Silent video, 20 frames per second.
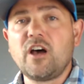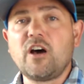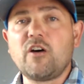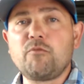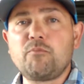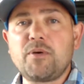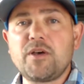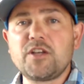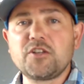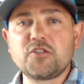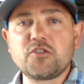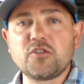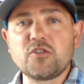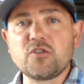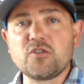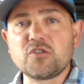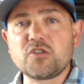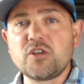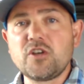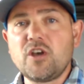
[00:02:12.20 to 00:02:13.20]
of
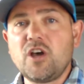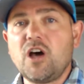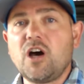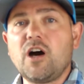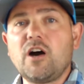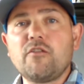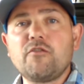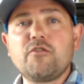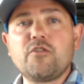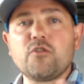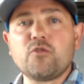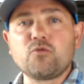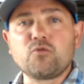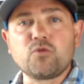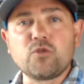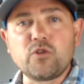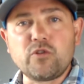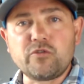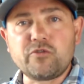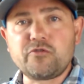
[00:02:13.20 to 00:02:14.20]
pictures of the
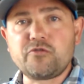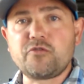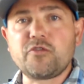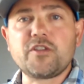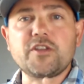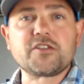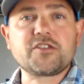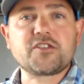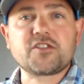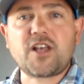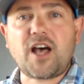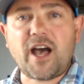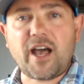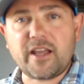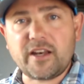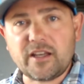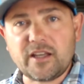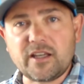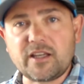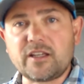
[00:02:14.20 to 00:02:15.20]
roof, the
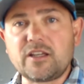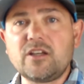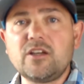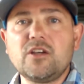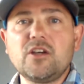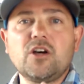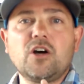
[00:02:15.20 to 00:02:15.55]
siding,